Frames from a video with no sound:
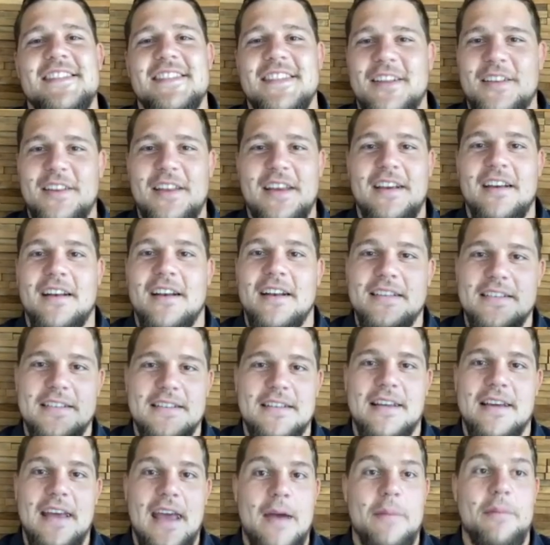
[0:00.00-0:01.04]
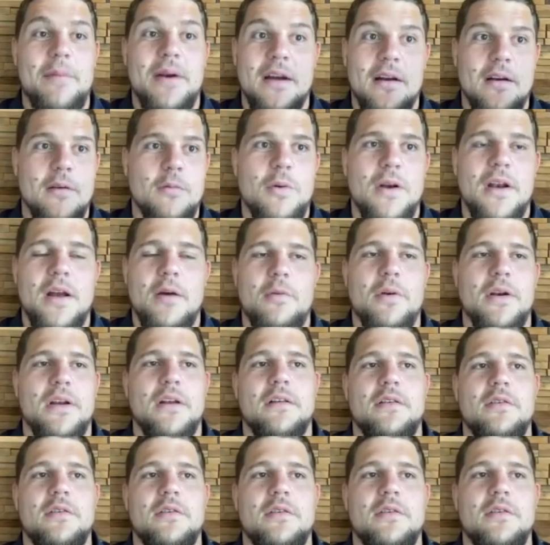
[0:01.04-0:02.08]
Now they're going to hammering on what I want
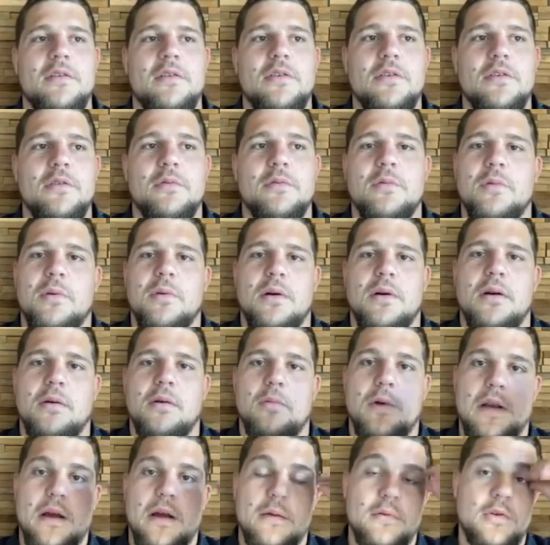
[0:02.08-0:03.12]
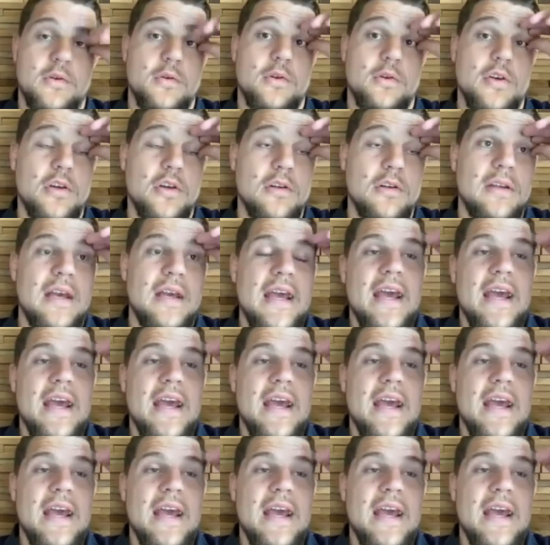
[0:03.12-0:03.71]
to do, what I do good.